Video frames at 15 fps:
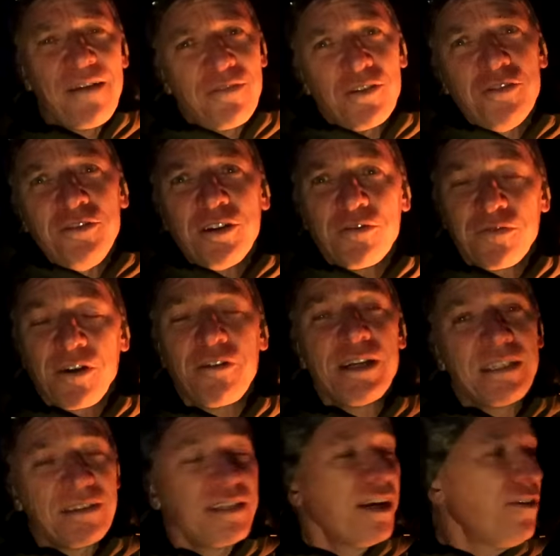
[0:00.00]
I've heard they're
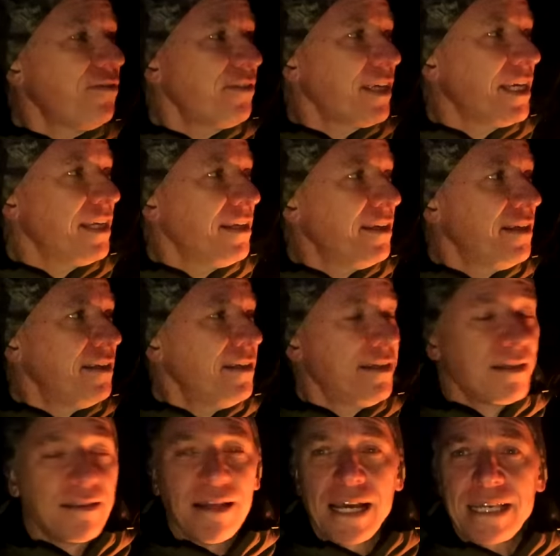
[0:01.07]
very stealthy
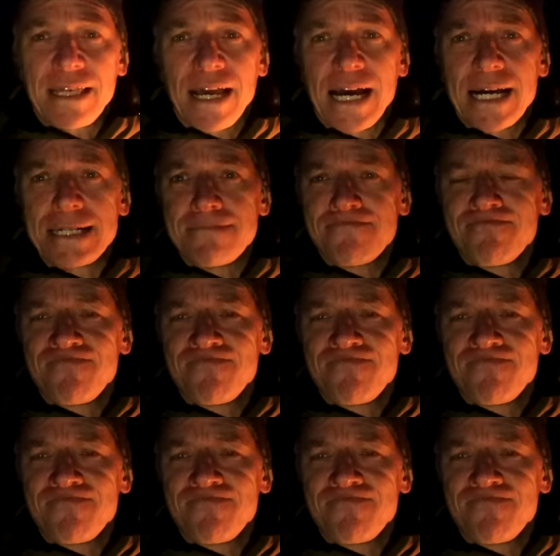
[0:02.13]
like that